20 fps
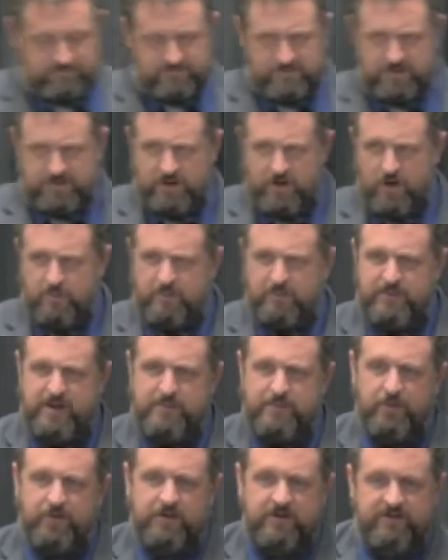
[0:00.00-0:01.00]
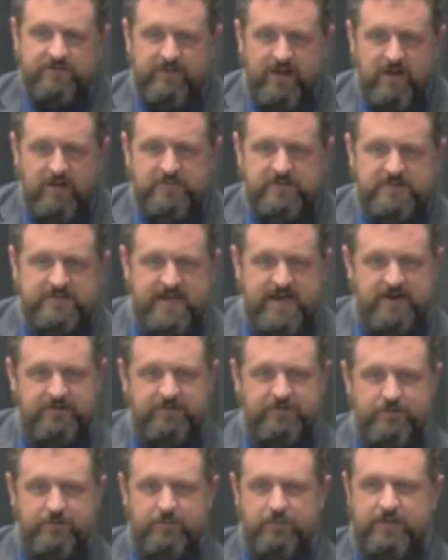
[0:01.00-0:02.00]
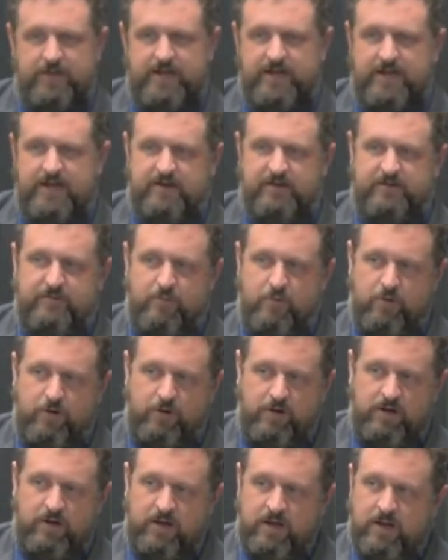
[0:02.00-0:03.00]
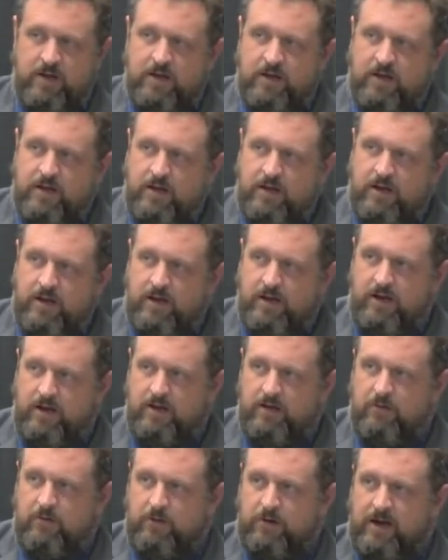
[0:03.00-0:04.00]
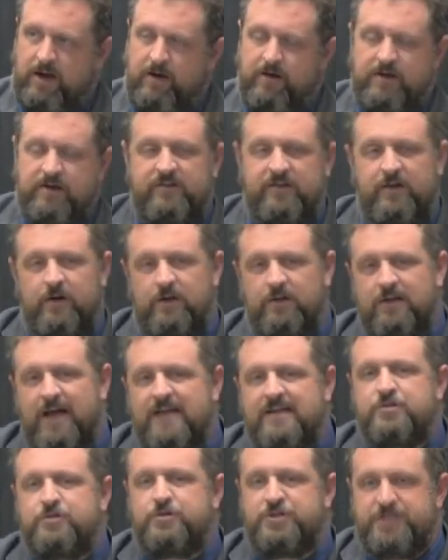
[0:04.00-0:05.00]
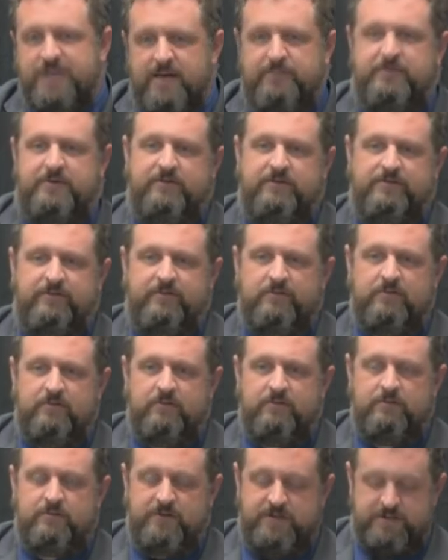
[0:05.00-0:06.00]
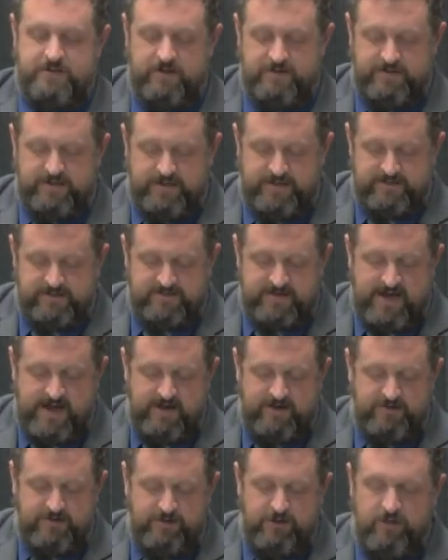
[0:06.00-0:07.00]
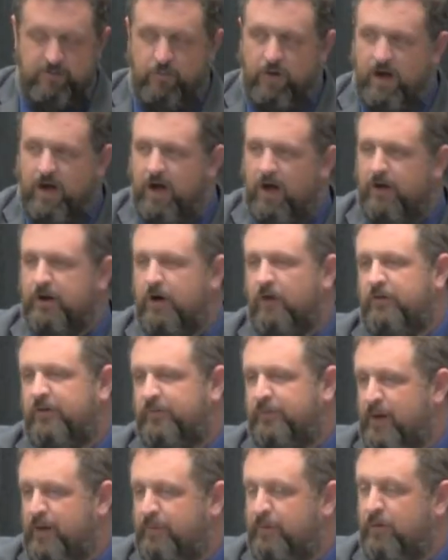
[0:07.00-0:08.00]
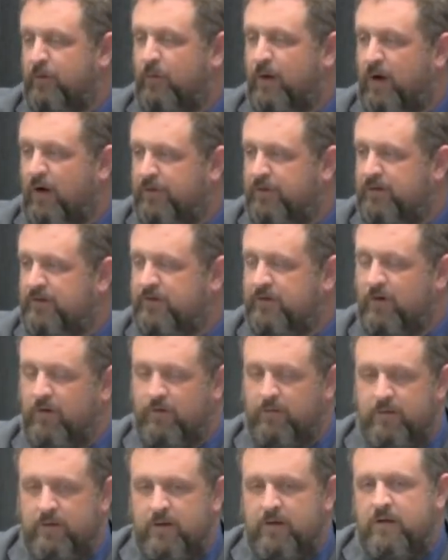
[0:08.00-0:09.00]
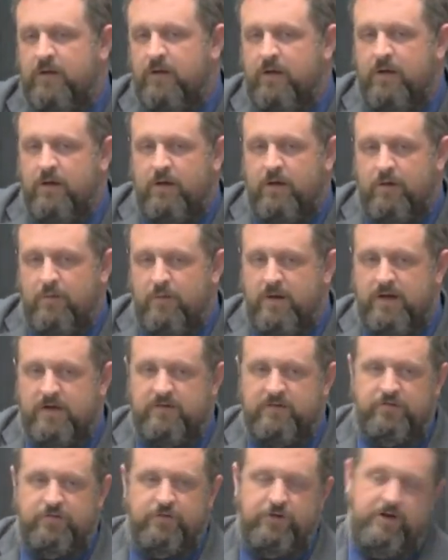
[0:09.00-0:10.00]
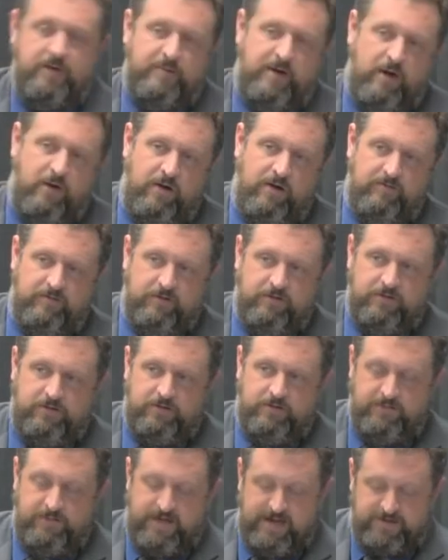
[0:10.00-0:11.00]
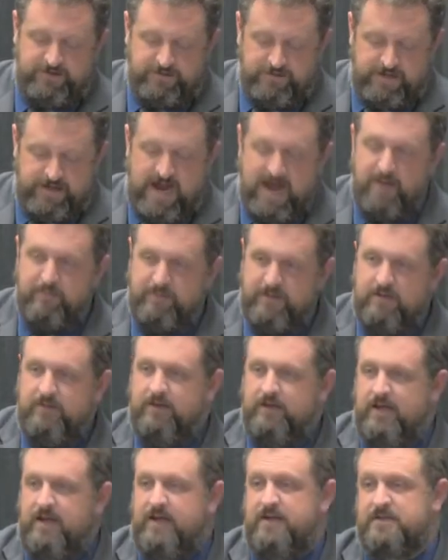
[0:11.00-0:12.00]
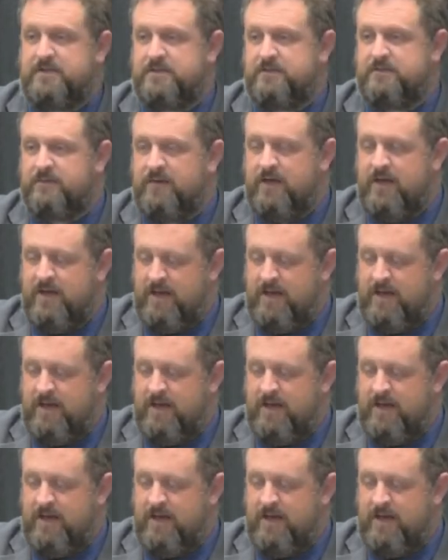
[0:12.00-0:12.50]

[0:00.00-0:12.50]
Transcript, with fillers: You know, but people can develop this attitude when they get into more uh, or areas that are less receptive. They start to get this attitude of well, you know, these people are wealthy, so we can just treat them however. You know, that should not be the case.